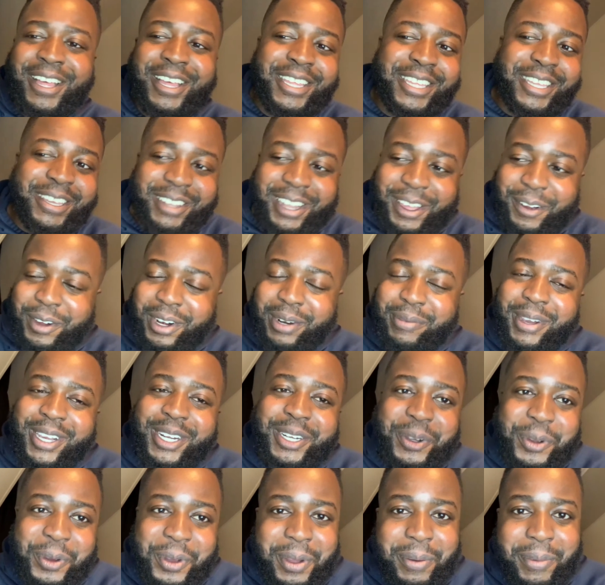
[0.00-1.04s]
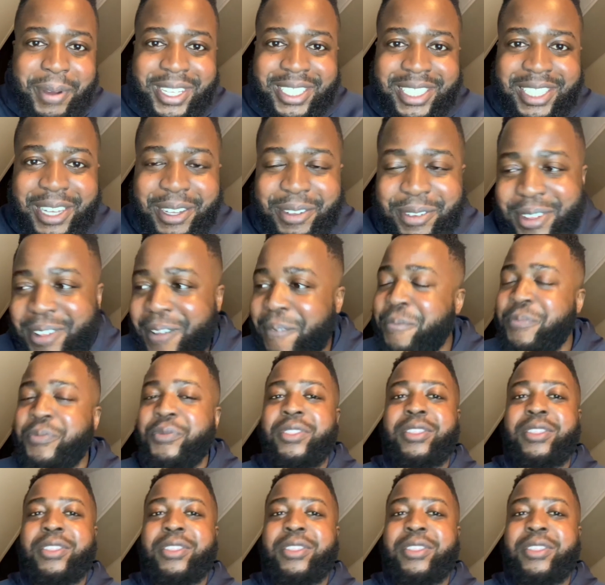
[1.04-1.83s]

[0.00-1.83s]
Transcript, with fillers: You're like, what am I doing myself? The